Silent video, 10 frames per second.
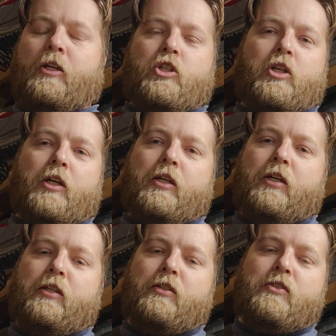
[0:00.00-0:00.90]

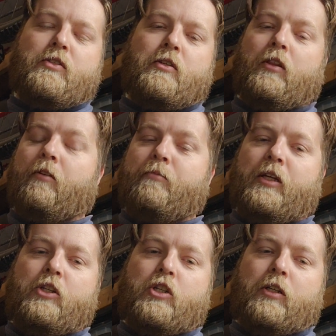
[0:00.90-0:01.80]
shotguns. He loved
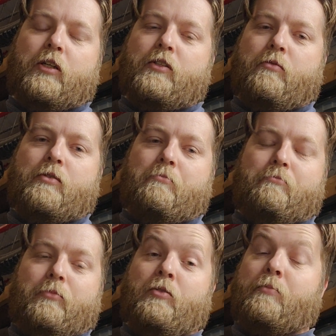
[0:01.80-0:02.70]
making shotguns. He was
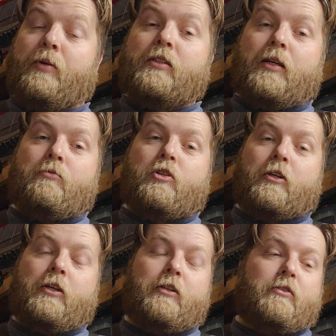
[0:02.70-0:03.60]
a big time
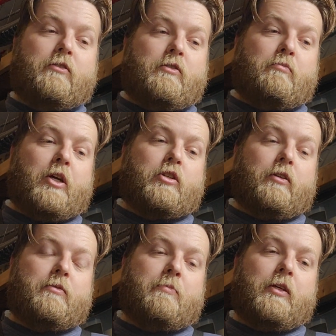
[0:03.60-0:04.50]
shotgun
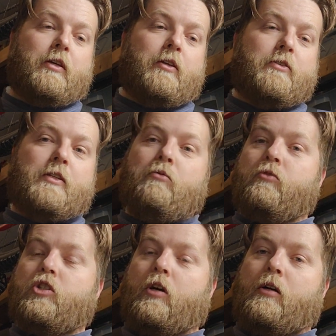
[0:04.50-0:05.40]
specialist because he
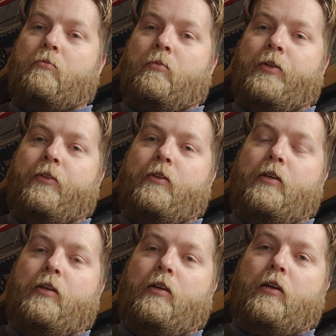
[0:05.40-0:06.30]
was shot with
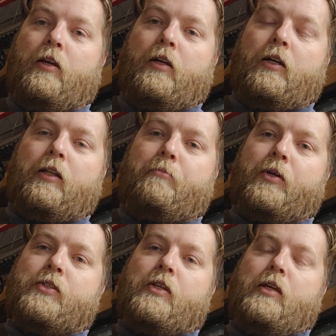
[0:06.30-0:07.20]
the
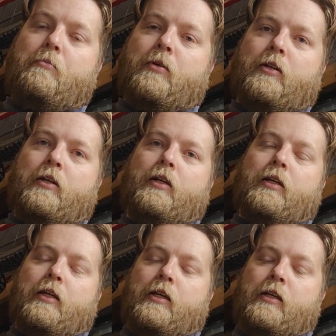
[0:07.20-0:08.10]
Olympic team
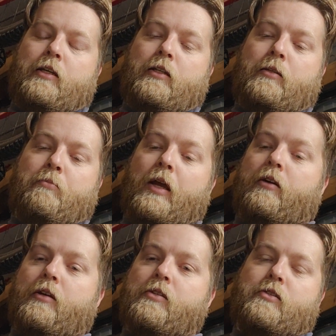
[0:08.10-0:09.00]
in
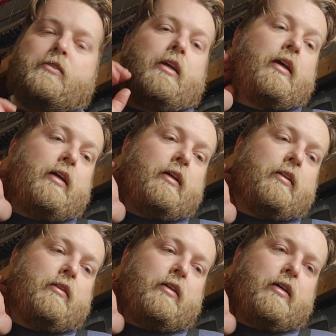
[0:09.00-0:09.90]
Paris,
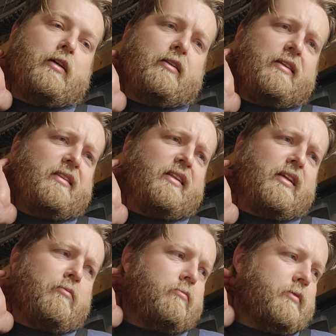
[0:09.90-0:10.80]
and I think
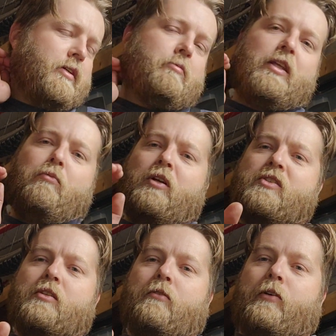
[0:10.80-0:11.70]
they won
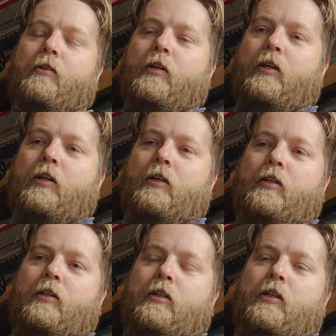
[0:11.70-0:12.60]
silver.
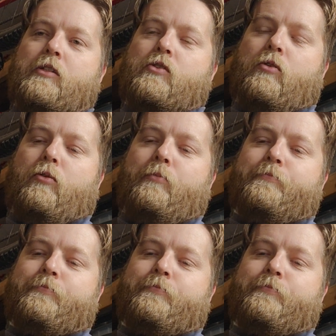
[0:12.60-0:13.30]
So